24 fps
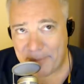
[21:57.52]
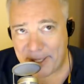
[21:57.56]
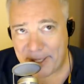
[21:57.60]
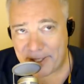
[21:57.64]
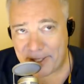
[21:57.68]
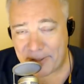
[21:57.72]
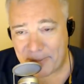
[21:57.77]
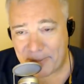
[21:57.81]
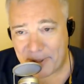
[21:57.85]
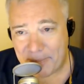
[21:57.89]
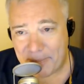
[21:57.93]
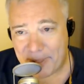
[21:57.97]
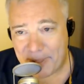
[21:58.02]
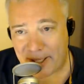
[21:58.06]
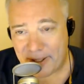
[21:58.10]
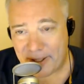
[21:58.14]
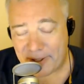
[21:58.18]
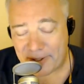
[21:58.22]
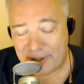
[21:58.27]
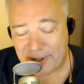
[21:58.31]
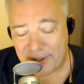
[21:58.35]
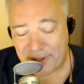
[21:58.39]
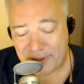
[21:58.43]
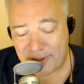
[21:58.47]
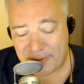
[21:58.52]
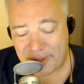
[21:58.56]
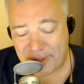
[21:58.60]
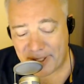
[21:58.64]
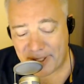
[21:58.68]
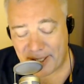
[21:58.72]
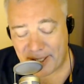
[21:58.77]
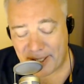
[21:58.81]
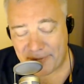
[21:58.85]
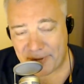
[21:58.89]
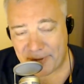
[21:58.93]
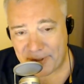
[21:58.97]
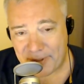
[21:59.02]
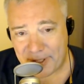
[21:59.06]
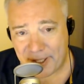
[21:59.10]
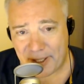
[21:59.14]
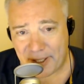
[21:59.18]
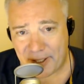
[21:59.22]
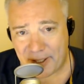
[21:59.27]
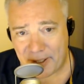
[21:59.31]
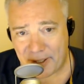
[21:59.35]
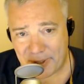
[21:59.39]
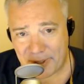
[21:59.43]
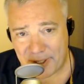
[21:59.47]
to make some comparisons with the iPhone
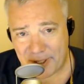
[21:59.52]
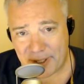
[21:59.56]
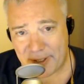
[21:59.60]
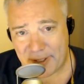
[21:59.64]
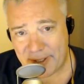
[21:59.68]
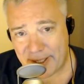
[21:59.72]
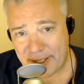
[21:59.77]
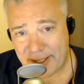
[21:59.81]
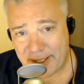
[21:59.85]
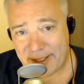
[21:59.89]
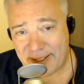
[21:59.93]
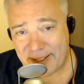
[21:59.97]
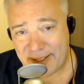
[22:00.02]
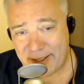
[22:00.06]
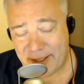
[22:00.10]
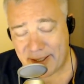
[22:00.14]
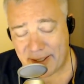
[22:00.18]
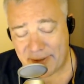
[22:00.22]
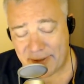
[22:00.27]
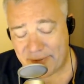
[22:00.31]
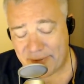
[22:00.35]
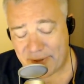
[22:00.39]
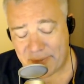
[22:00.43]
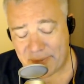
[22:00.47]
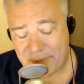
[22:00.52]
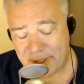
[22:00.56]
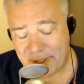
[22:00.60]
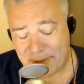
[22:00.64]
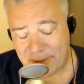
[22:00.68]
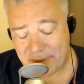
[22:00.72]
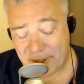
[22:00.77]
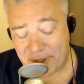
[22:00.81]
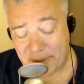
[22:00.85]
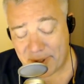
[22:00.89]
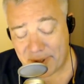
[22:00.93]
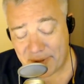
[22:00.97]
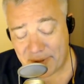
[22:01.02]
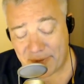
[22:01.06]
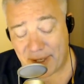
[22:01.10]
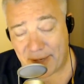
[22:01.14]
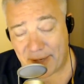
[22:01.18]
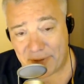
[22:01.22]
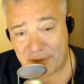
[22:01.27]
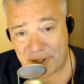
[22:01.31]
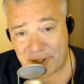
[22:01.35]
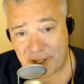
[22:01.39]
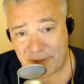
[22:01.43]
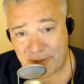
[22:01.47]
10R with the 10, uh, from, with, sorry, with the
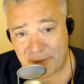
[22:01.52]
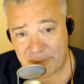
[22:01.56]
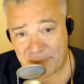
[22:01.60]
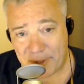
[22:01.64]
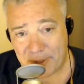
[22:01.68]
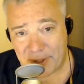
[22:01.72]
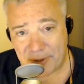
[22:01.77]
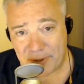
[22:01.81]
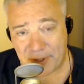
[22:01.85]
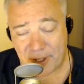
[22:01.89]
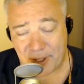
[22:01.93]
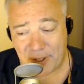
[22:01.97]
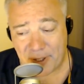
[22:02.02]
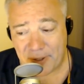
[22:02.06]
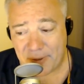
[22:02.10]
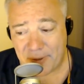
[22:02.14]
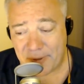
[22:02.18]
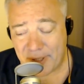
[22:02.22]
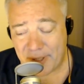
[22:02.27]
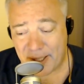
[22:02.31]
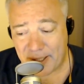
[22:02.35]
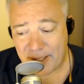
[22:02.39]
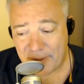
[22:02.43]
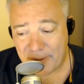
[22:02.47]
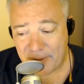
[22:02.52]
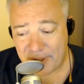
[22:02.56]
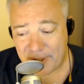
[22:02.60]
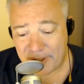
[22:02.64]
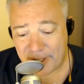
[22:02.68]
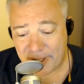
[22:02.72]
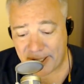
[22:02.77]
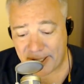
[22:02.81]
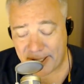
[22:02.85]
5C from years ago uh, once